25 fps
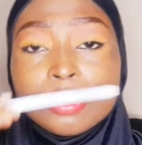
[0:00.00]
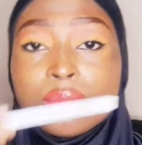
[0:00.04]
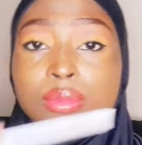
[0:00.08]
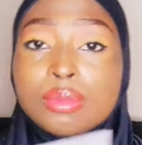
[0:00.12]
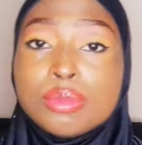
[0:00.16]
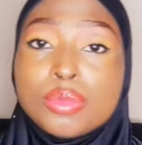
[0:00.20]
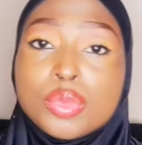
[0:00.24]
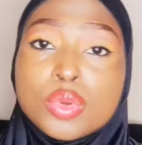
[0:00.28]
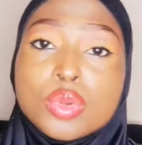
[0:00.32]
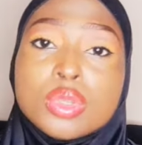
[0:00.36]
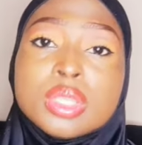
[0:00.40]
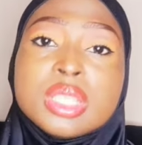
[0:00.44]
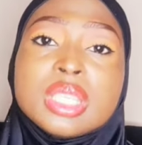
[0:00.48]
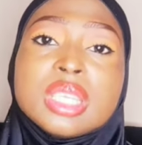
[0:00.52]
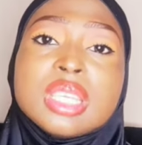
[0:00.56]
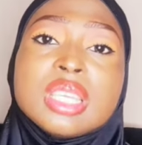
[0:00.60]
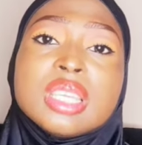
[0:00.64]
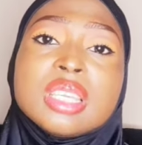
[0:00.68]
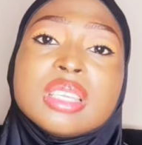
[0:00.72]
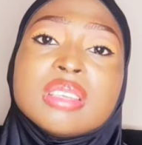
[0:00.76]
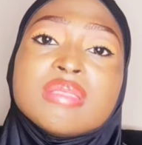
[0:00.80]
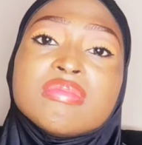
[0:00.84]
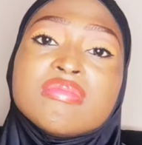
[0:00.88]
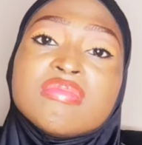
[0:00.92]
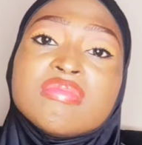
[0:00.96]

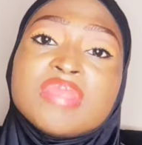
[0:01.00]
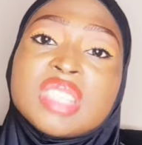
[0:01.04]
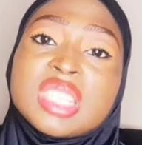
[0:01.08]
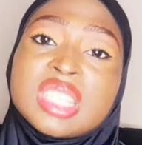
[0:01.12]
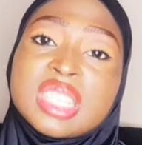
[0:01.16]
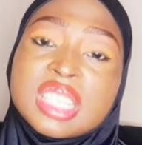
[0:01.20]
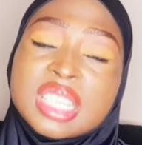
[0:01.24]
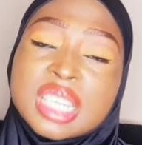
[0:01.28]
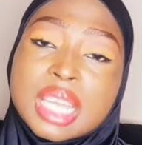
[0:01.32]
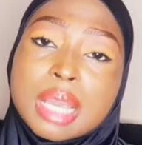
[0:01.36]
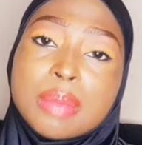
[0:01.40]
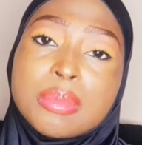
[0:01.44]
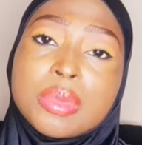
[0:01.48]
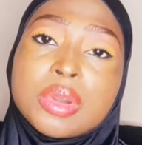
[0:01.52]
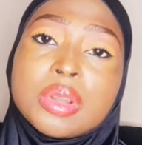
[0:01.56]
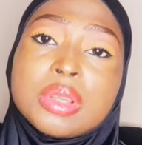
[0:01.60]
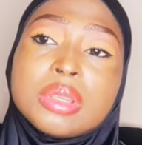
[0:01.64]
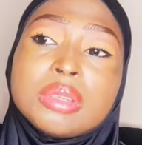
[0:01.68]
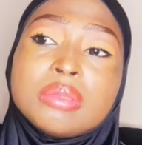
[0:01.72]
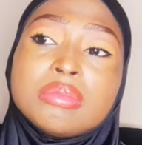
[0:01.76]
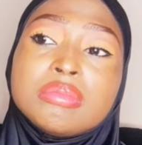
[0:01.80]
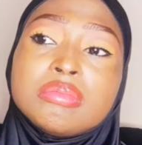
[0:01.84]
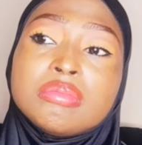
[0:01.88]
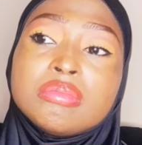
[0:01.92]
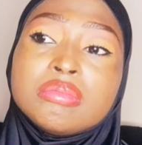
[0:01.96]
Boozy,
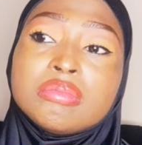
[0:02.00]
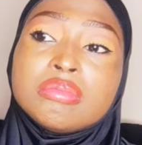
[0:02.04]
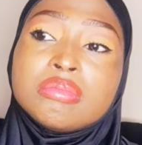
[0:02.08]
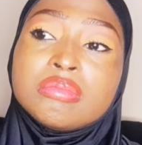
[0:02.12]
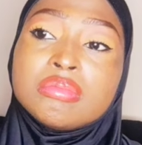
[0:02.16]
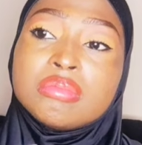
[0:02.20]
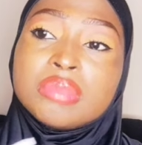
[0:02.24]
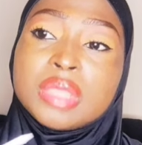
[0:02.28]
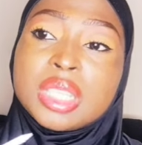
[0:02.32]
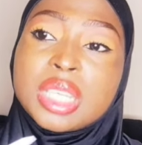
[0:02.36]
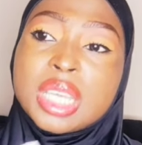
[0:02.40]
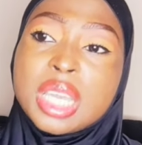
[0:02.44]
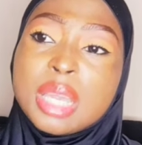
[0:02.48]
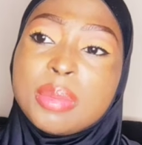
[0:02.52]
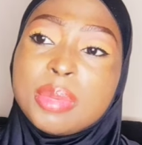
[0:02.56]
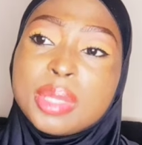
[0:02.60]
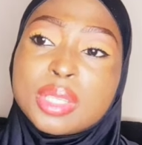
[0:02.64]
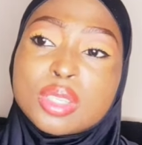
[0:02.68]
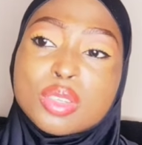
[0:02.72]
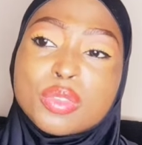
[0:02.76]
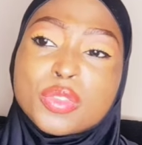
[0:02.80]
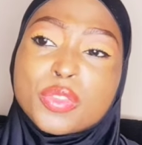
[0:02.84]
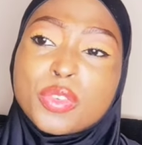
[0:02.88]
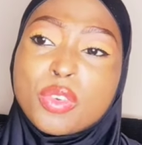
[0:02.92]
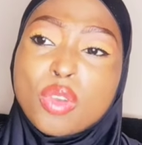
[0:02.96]
cinnamon, a
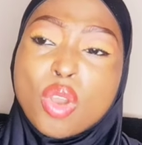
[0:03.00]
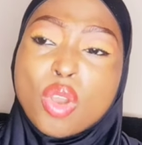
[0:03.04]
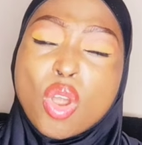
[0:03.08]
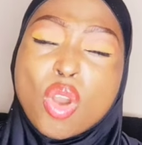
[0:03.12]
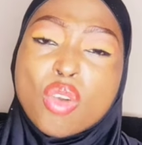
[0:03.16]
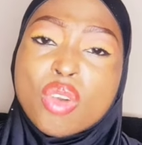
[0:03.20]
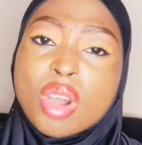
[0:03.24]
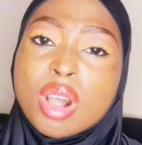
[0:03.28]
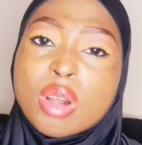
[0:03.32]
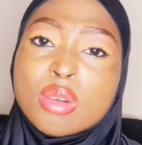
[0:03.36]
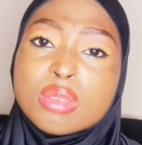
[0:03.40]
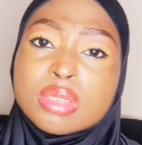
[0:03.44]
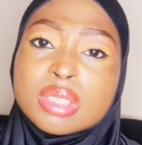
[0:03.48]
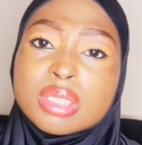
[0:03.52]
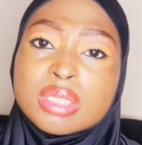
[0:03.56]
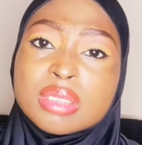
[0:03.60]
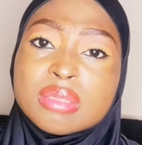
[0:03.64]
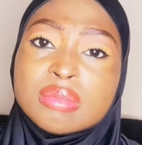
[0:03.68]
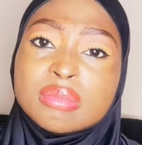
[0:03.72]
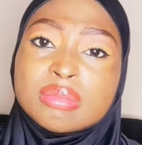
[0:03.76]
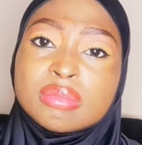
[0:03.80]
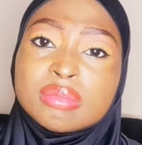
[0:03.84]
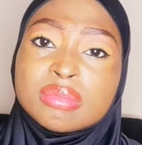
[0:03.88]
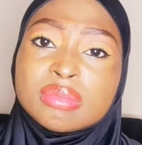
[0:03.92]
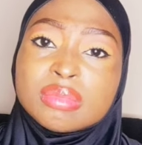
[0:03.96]
bit of
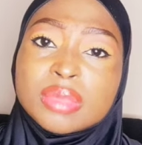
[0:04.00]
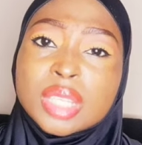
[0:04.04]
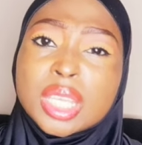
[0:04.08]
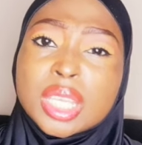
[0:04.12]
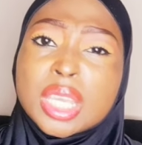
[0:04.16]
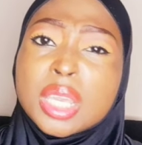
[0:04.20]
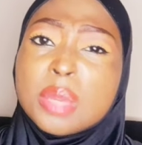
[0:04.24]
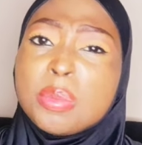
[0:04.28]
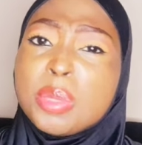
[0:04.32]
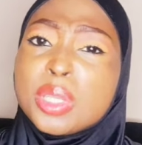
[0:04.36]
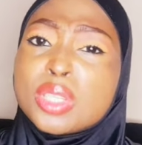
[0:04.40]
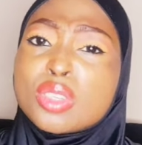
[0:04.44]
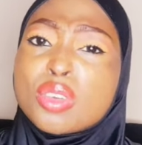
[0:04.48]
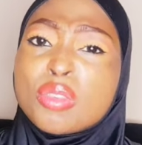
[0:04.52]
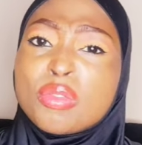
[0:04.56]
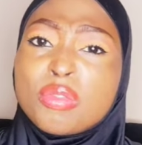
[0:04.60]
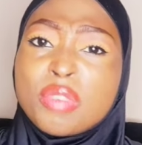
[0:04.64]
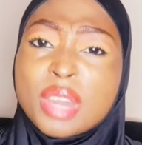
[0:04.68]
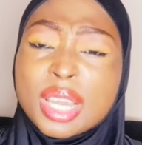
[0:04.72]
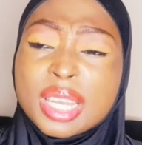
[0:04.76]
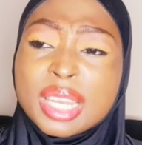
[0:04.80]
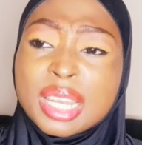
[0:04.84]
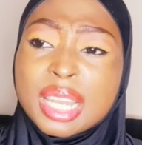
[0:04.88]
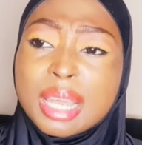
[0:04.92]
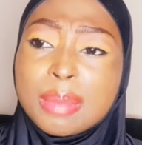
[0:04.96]
florals, a bit of
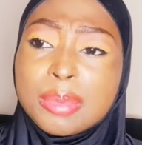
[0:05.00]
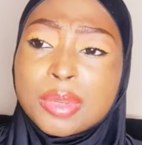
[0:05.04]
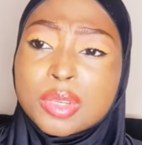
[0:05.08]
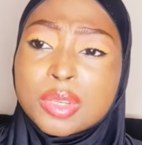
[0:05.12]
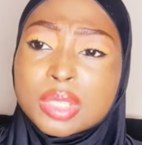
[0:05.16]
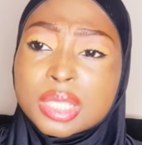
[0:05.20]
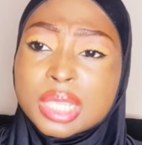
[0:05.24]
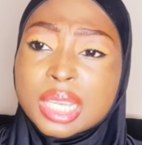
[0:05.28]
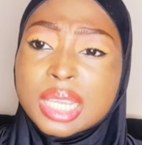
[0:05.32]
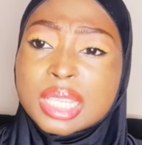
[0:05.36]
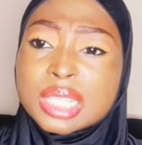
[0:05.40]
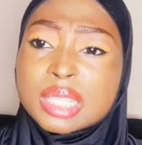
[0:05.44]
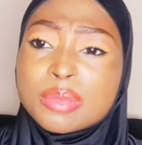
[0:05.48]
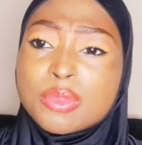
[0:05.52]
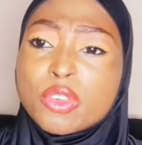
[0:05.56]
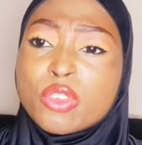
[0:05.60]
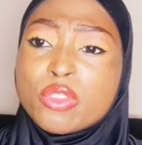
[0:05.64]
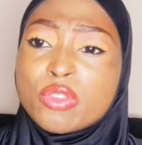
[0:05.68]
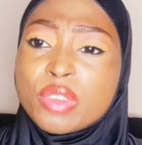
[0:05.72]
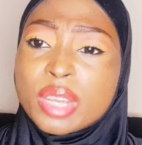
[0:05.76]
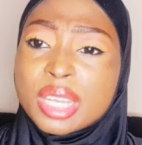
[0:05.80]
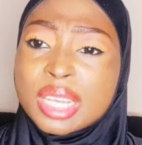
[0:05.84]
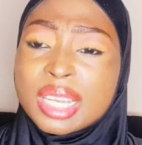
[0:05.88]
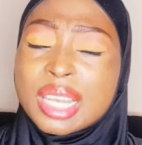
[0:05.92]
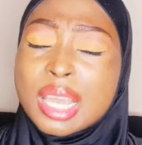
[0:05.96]
vanilla, because I can smell
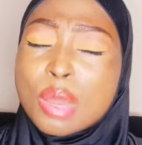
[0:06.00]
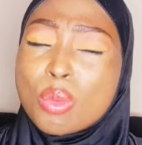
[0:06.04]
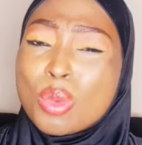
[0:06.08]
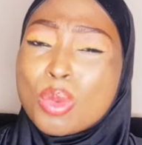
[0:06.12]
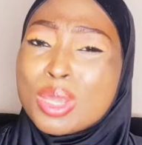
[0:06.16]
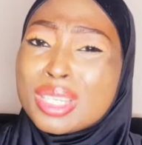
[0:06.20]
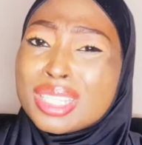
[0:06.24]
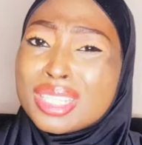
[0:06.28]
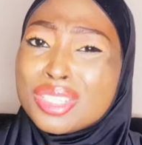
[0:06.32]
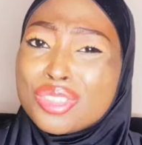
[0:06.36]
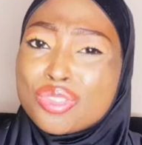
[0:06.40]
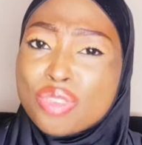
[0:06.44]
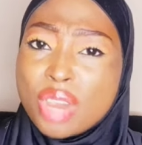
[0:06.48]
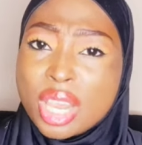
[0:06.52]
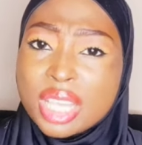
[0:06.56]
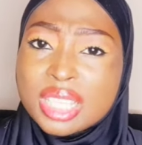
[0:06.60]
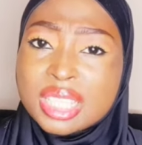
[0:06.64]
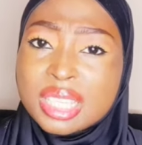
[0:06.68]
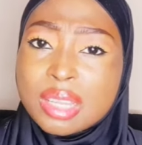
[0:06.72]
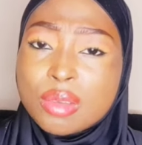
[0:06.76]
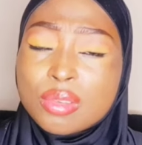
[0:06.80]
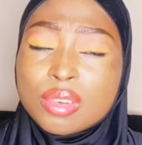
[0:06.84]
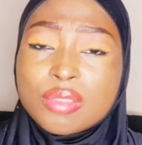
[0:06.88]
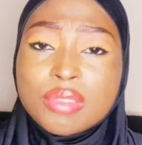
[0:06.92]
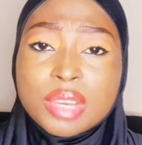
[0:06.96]
vanilla when it dries
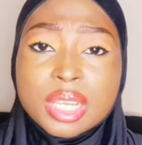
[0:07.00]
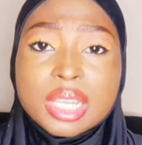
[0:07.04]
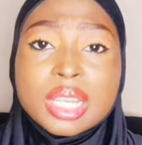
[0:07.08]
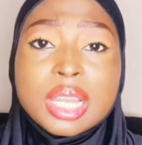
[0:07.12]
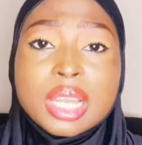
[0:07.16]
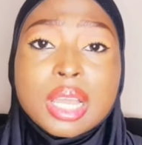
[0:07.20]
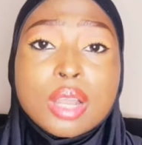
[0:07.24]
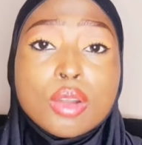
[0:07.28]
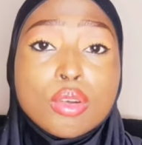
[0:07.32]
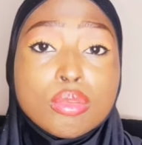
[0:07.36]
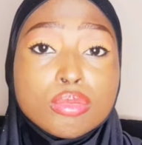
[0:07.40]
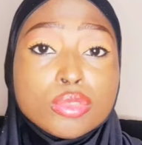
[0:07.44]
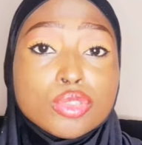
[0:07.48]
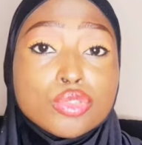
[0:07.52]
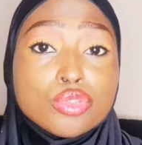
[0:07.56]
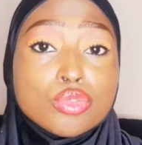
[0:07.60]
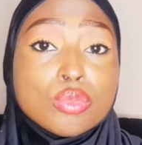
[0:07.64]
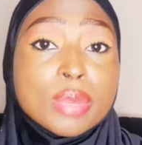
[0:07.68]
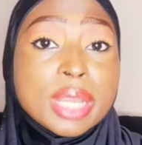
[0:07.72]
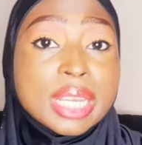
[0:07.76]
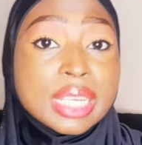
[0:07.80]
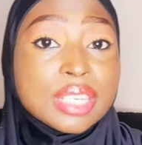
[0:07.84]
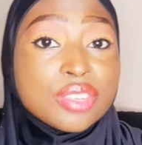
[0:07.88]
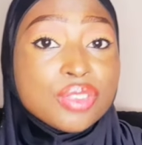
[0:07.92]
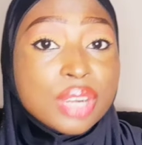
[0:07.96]
down. The vanilla comes through
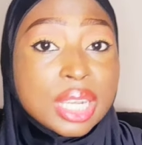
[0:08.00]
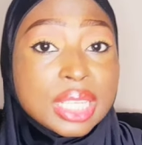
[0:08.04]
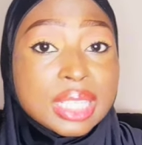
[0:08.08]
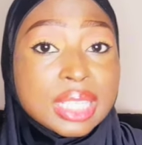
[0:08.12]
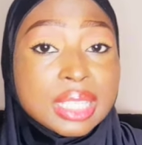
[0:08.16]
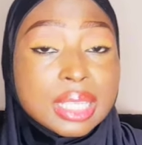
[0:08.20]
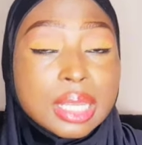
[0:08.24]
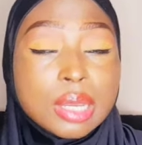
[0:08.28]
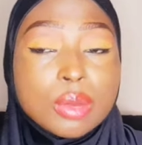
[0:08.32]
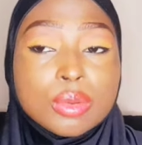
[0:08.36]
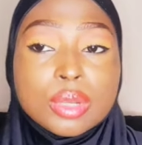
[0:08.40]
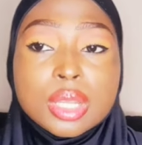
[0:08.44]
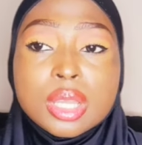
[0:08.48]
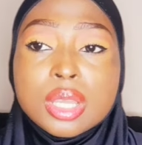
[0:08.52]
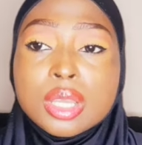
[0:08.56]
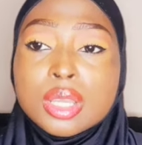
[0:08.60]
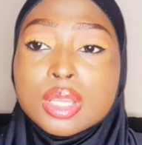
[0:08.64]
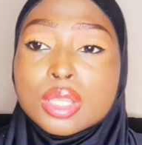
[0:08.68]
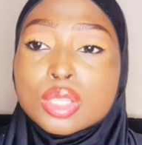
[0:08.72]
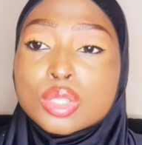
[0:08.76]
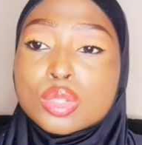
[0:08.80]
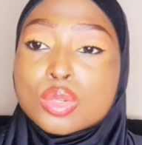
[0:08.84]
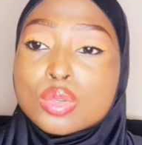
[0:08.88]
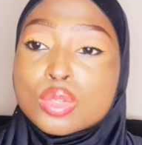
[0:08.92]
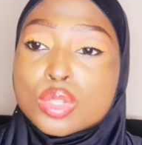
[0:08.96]
when it dries down.
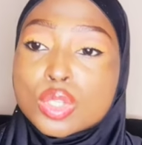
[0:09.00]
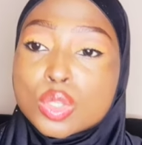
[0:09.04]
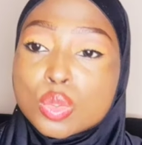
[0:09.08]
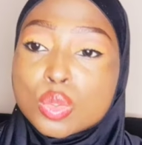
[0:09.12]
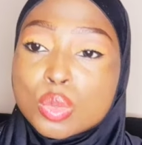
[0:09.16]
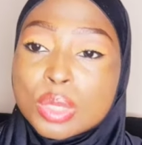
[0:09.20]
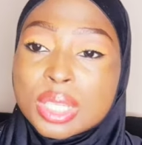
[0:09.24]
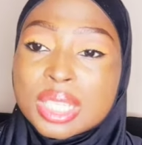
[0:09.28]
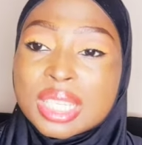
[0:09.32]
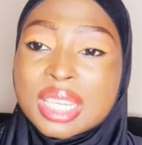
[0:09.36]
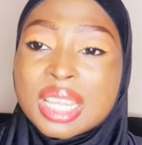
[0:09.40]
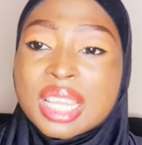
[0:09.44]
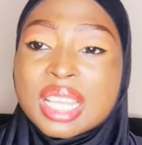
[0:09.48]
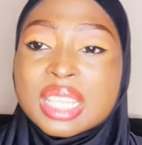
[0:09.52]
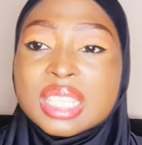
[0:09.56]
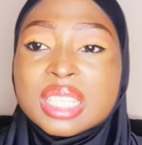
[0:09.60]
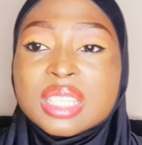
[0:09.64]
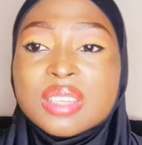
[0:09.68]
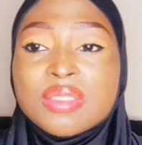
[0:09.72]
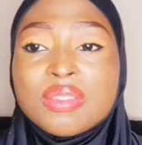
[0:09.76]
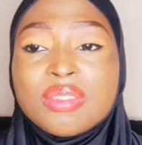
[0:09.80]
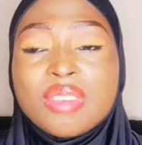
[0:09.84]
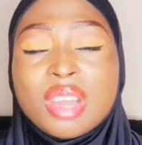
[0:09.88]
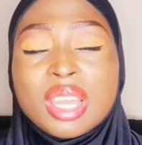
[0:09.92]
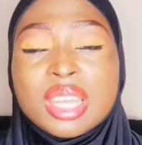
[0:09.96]
So sweetness,
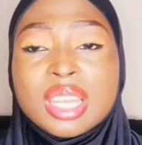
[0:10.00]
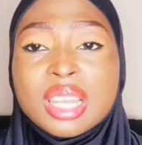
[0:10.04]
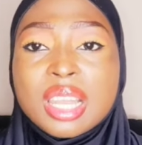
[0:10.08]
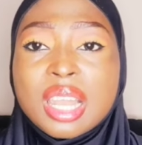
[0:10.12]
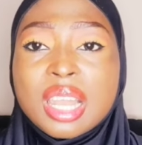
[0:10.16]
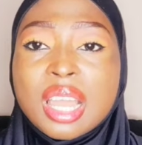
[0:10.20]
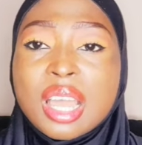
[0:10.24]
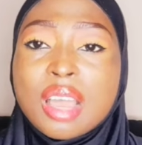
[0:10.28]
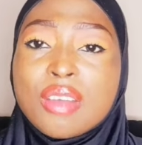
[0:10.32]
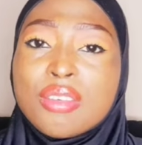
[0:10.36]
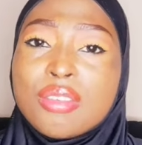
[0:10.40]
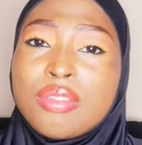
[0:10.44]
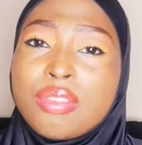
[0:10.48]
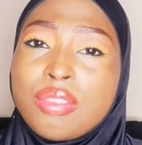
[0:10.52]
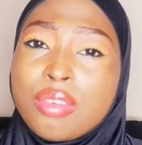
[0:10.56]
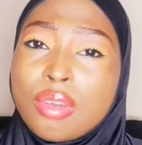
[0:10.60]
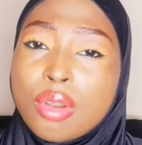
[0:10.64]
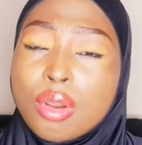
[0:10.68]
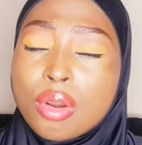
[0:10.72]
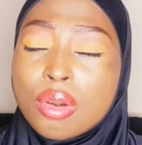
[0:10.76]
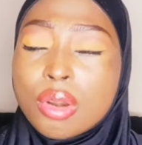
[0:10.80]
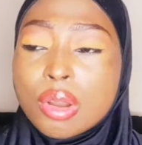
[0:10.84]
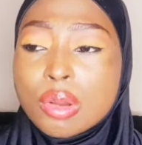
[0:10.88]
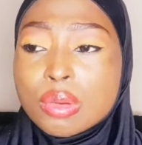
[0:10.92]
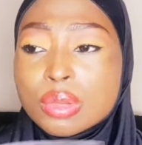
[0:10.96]
vanilla,
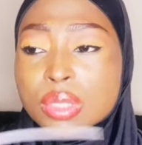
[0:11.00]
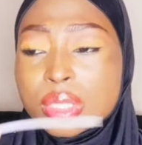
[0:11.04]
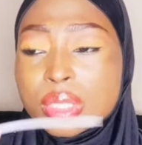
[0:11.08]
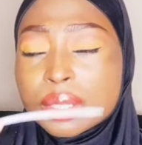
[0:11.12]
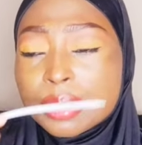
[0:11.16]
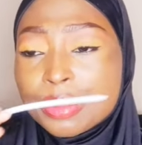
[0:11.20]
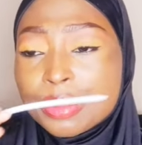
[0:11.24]
florals.